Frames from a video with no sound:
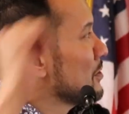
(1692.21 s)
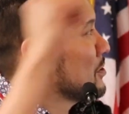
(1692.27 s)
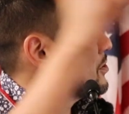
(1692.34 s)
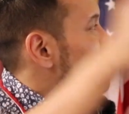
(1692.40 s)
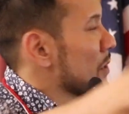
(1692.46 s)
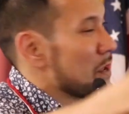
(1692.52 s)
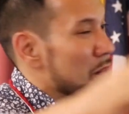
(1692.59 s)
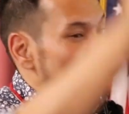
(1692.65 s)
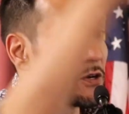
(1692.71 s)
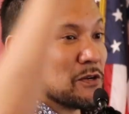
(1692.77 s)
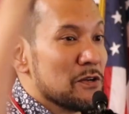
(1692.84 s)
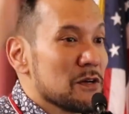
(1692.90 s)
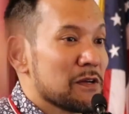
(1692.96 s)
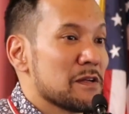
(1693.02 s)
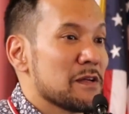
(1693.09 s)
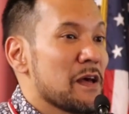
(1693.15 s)
to Heather
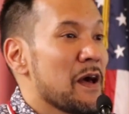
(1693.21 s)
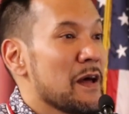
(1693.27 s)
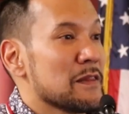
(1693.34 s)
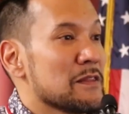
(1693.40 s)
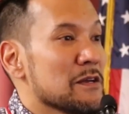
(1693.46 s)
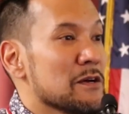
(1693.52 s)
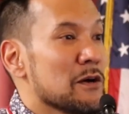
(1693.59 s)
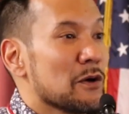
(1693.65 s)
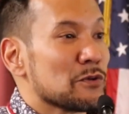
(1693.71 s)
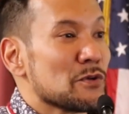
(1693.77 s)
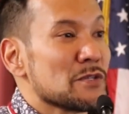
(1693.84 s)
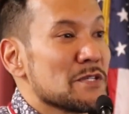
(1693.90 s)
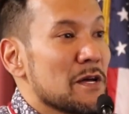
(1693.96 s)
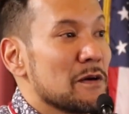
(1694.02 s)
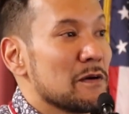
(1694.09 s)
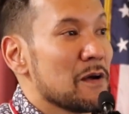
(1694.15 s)
Canuck at the Cultural
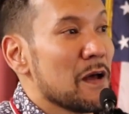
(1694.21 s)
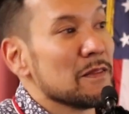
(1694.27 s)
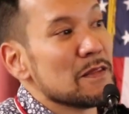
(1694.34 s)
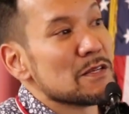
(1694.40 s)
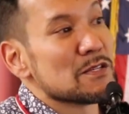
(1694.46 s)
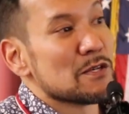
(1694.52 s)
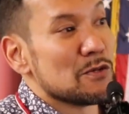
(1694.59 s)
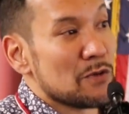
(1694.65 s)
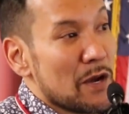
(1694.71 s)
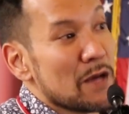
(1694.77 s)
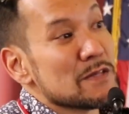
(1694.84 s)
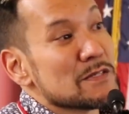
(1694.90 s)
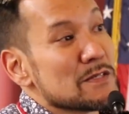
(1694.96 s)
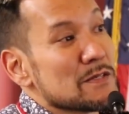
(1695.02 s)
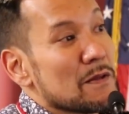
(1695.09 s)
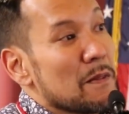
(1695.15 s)
Center at this
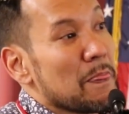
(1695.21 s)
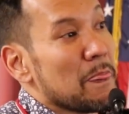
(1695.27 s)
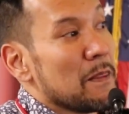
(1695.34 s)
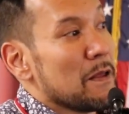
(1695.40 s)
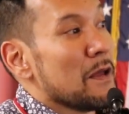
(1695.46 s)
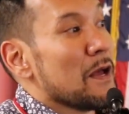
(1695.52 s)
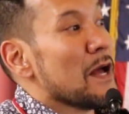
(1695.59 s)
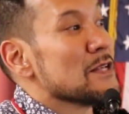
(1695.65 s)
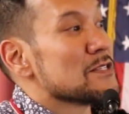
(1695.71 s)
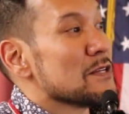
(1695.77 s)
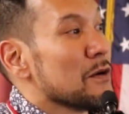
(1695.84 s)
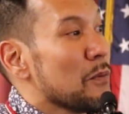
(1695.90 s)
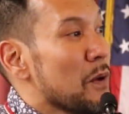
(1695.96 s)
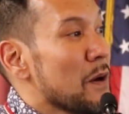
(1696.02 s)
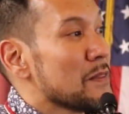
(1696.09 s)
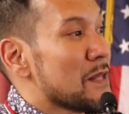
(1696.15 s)
address. And
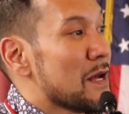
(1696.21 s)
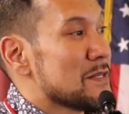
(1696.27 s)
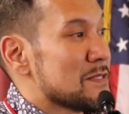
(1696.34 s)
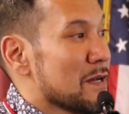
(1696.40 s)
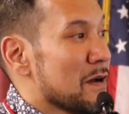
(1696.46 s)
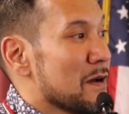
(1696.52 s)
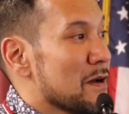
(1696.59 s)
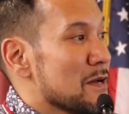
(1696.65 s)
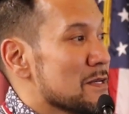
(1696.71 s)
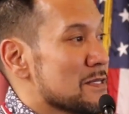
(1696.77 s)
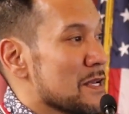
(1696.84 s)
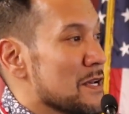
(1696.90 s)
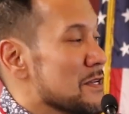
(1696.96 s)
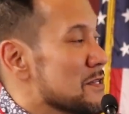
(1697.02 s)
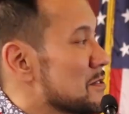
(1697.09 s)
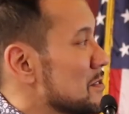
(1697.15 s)
so what that
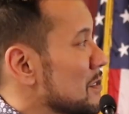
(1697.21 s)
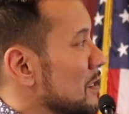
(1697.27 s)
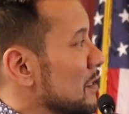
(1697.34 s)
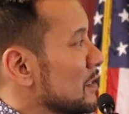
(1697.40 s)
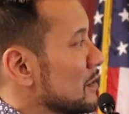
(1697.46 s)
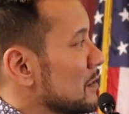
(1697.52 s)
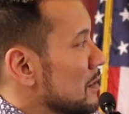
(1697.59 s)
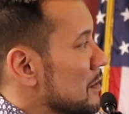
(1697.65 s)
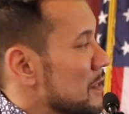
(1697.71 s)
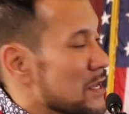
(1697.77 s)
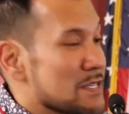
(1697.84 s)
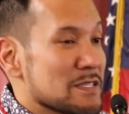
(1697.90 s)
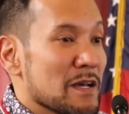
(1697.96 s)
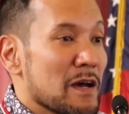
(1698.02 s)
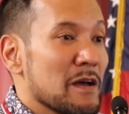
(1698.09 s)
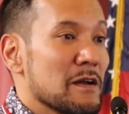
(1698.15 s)
does is they
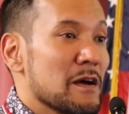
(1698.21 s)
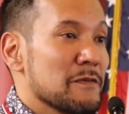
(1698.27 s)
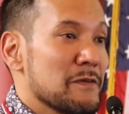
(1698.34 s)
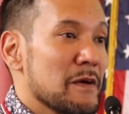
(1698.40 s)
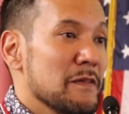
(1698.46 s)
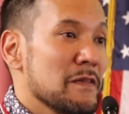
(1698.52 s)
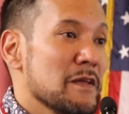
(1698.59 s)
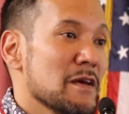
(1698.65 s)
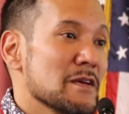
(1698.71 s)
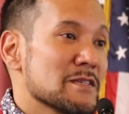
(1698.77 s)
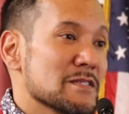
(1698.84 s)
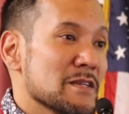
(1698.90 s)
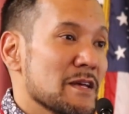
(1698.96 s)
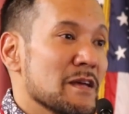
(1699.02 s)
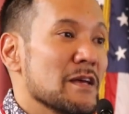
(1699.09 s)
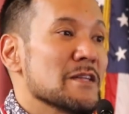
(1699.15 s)
sign off on
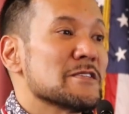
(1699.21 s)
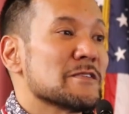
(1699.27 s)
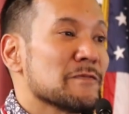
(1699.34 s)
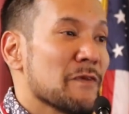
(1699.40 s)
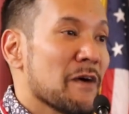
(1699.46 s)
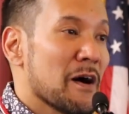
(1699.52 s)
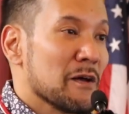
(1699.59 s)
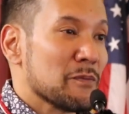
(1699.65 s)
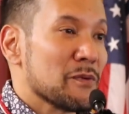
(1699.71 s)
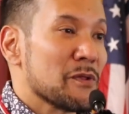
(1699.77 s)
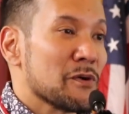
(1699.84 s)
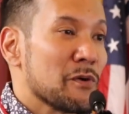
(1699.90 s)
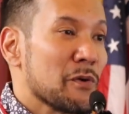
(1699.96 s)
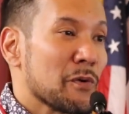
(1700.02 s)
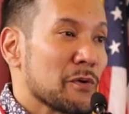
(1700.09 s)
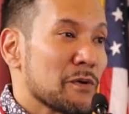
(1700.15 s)
this, it gets filed
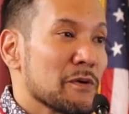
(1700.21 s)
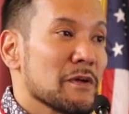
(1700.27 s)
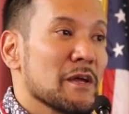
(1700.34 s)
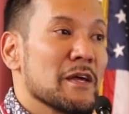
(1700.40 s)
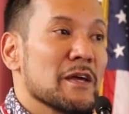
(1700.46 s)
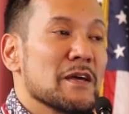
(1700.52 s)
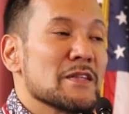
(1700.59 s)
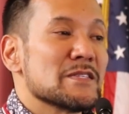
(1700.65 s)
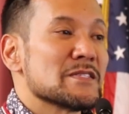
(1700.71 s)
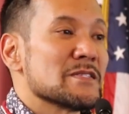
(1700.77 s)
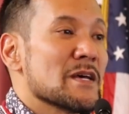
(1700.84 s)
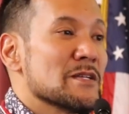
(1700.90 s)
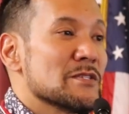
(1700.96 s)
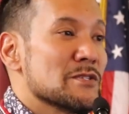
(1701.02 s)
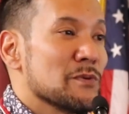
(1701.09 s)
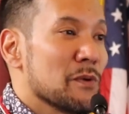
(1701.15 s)
with the court, it gets
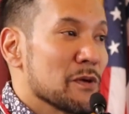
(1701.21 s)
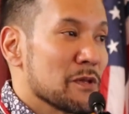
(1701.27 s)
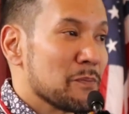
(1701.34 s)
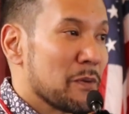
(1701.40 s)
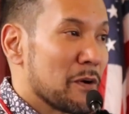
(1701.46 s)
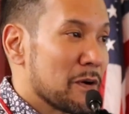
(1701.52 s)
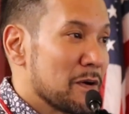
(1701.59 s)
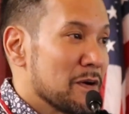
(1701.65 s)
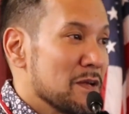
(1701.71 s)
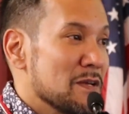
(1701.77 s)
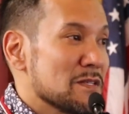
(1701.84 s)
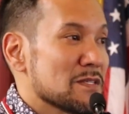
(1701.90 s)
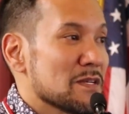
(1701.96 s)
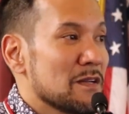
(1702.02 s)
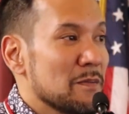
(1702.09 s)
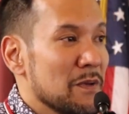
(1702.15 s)
sent to all the
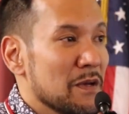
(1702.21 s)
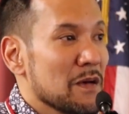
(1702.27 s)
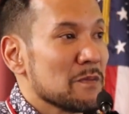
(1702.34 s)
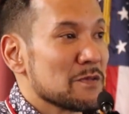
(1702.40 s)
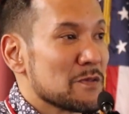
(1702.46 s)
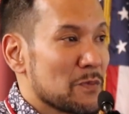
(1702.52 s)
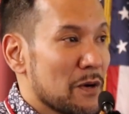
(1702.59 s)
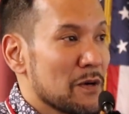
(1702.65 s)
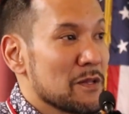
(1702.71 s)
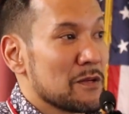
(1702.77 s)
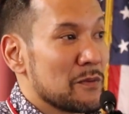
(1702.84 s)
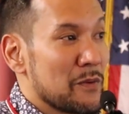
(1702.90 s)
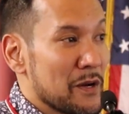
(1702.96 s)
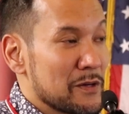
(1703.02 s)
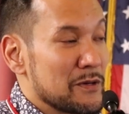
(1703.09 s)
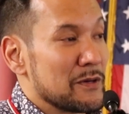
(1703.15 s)
parties, and it becomes part of the
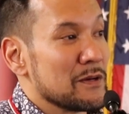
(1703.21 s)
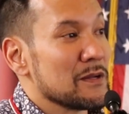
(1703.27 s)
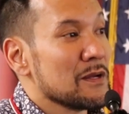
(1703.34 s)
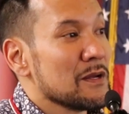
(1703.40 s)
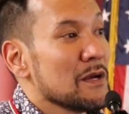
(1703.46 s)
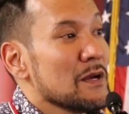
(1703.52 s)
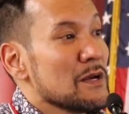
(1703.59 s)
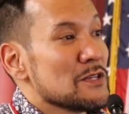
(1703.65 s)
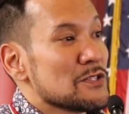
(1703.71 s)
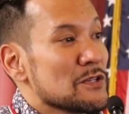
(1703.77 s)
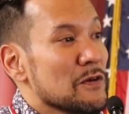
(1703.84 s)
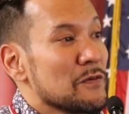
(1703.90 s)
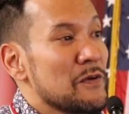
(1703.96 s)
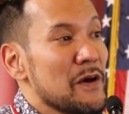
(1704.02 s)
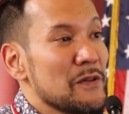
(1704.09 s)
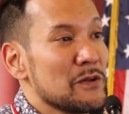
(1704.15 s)
record.
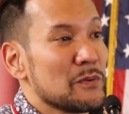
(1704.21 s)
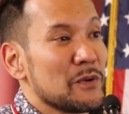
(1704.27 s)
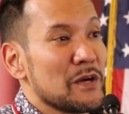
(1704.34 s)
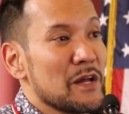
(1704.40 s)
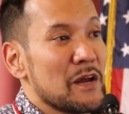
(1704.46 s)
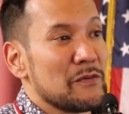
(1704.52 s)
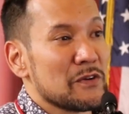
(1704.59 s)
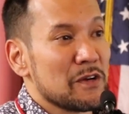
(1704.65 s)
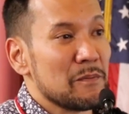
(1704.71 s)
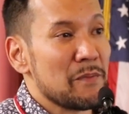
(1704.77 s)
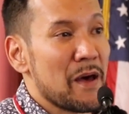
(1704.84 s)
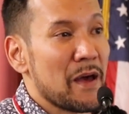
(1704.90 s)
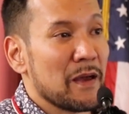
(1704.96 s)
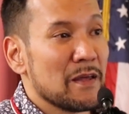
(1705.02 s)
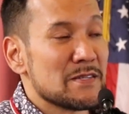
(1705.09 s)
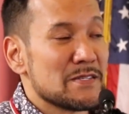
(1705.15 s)
So if Heather were to ever come
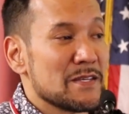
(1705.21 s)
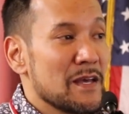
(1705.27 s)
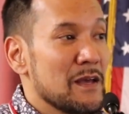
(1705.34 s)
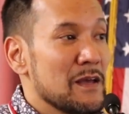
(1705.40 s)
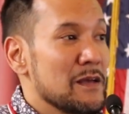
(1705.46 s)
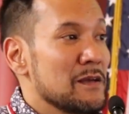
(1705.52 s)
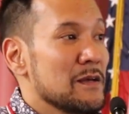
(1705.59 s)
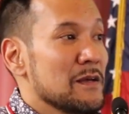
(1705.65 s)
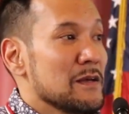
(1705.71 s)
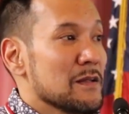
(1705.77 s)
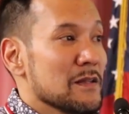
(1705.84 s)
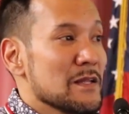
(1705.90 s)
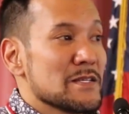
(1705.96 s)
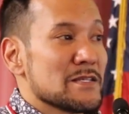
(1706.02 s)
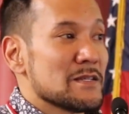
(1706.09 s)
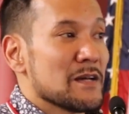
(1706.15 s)
back and say,
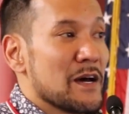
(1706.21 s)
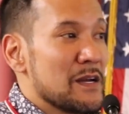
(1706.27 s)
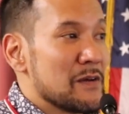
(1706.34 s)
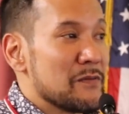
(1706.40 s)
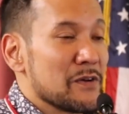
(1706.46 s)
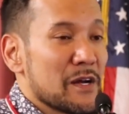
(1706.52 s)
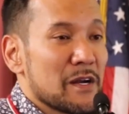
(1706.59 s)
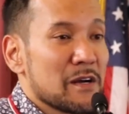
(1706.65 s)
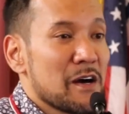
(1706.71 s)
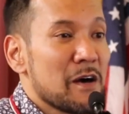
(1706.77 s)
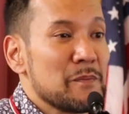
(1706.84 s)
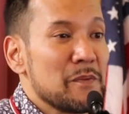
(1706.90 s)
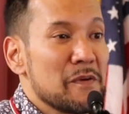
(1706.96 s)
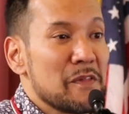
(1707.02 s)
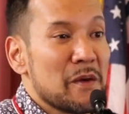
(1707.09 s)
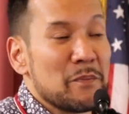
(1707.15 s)
listen, I never got a
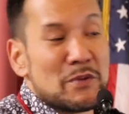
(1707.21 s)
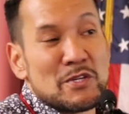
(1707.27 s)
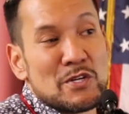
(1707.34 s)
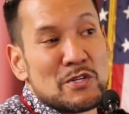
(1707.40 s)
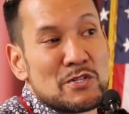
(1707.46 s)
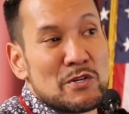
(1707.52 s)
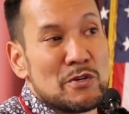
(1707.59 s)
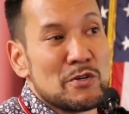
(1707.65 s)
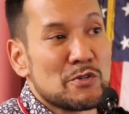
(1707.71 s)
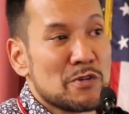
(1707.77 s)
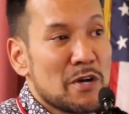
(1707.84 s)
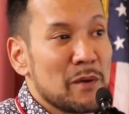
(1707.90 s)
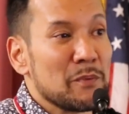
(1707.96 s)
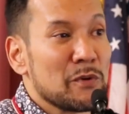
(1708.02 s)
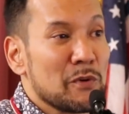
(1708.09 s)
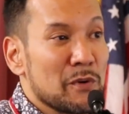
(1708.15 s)
copy of that petition to your
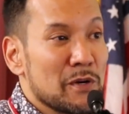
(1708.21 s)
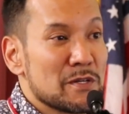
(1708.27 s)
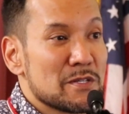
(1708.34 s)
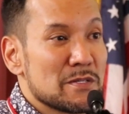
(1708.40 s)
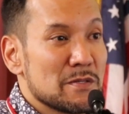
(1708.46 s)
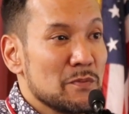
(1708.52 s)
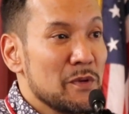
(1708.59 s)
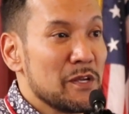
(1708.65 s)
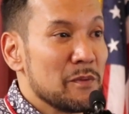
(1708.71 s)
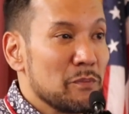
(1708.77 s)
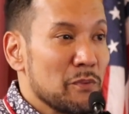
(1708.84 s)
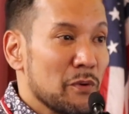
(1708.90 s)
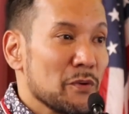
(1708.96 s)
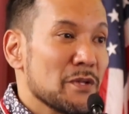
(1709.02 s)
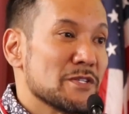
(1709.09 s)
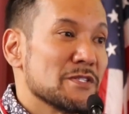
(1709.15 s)
travel courts, we can
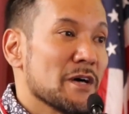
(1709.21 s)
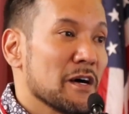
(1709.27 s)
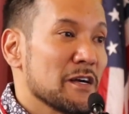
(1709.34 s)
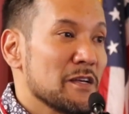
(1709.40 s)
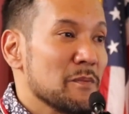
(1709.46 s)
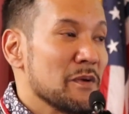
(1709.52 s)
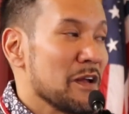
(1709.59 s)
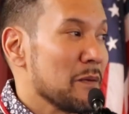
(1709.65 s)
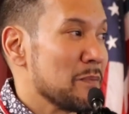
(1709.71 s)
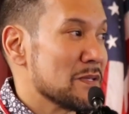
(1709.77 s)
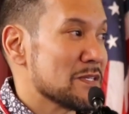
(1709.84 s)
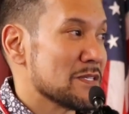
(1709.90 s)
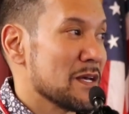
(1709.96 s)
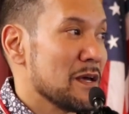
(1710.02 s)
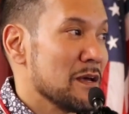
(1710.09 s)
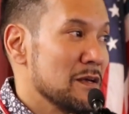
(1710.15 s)
pull this document up and
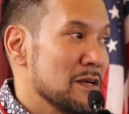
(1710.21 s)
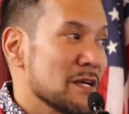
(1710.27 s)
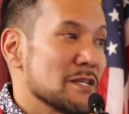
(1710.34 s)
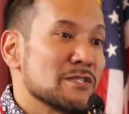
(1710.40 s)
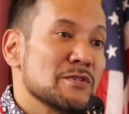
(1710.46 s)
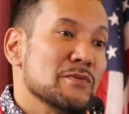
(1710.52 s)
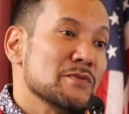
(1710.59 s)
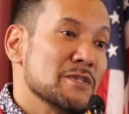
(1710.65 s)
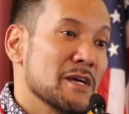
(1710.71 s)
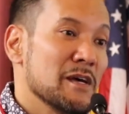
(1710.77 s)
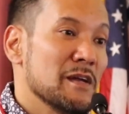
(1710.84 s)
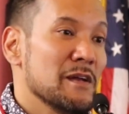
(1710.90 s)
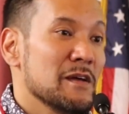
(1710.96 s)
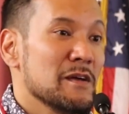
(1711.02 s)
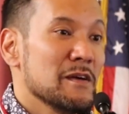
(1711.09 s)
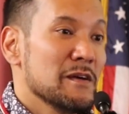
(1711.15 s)
say, yes, you
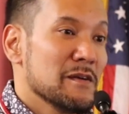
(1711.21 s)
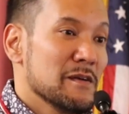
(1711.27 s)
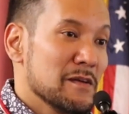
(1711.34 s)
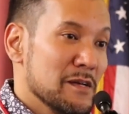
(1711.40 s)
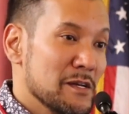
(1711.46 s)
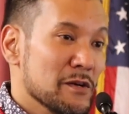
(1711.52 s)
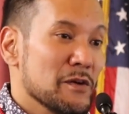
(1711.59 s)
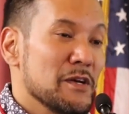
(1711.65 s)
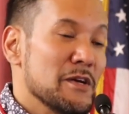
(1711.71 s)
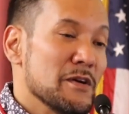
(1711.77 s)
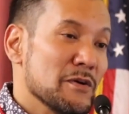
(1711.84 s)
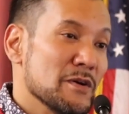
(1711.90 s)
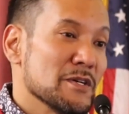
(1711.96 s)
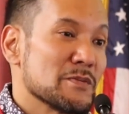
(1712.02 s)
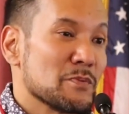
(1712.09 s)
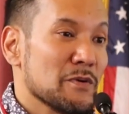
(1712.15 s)
did.
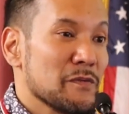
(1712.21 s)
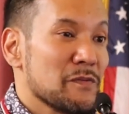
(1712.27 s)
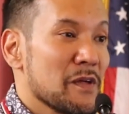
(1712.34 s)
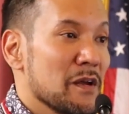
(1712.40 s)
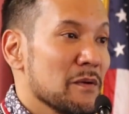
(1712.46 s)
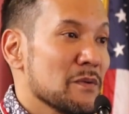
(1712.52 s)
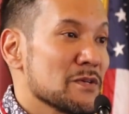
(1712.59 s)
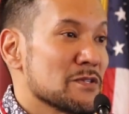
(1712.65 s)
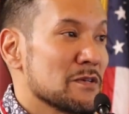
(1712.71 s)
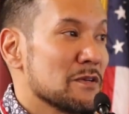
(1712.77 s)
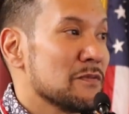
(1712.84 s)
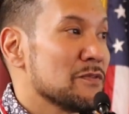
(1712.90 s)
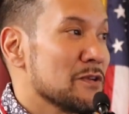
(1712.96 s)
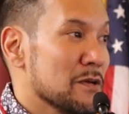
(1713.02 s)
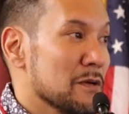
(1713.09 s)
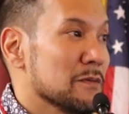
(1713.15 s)
Here is proof that it was
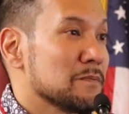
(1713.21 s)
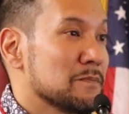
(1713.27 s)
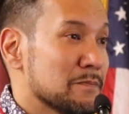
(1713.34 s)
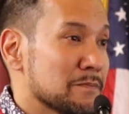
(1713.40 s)
served to you.